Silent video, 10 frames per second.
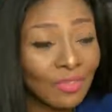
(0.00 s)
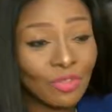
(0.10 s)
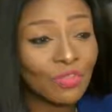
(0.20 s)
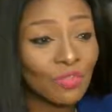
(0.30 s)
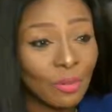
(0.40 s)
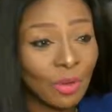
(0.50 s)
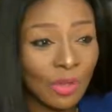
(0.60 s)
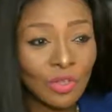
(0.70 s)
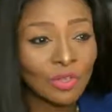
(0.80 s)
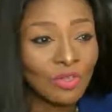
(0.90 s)
in this firm,
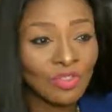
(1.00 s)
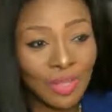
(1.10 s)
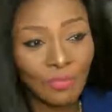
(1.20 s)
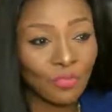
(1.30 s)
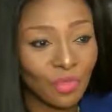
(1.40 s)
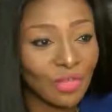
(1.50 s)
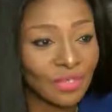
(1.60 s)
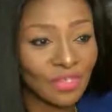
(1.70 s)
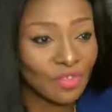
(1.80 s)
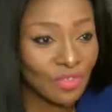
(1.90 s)
and when you step
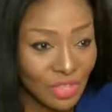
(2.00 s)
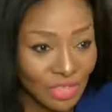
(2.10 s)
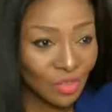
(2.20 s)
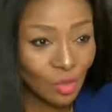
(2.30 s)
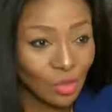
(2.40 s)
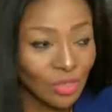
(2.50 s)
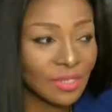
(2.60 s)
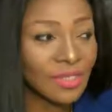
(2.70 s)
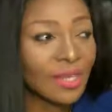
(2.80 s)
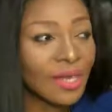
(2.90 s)
foot into this
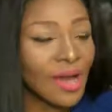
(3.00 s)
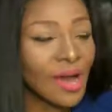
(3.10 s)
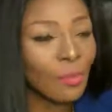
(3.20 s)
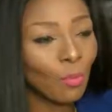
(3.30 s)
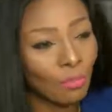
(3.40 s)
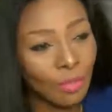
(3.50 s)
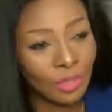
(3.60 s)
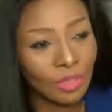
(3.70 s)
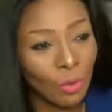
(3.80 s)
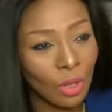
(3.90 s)
shores, we're
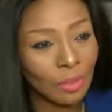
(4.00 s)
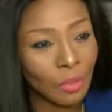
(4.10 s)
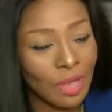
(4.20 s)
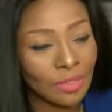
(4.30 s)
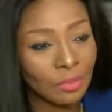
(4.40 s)
building a world of